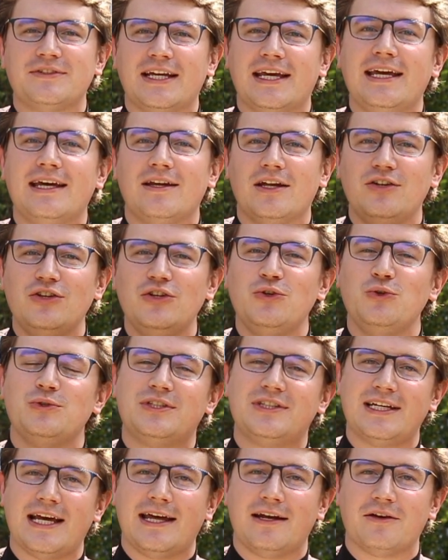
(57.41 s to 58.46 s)
in a new
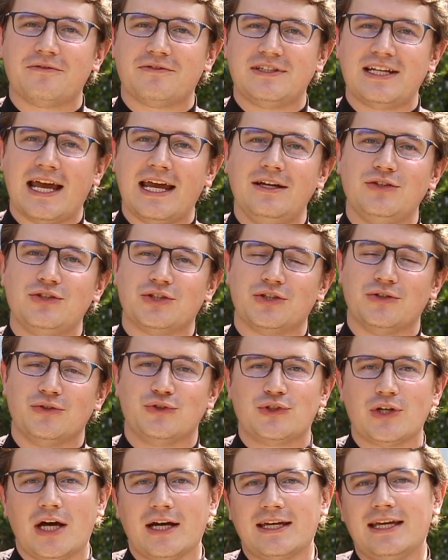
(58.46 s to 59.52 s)
set of
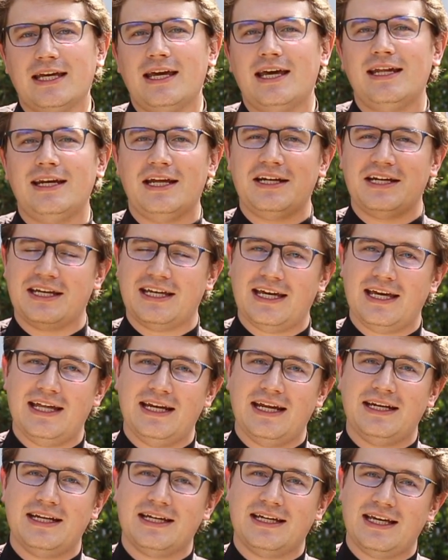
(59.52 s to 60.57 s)
dangers again and again
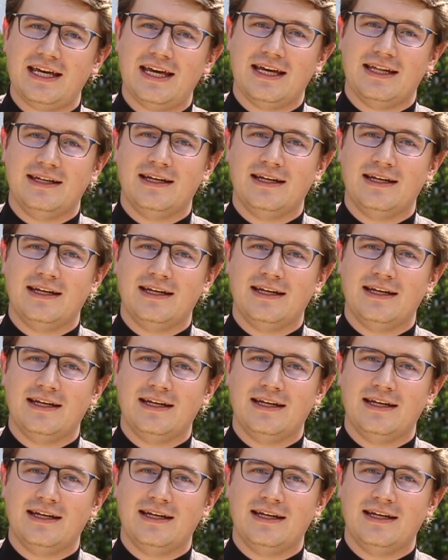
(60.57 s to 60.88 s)
and again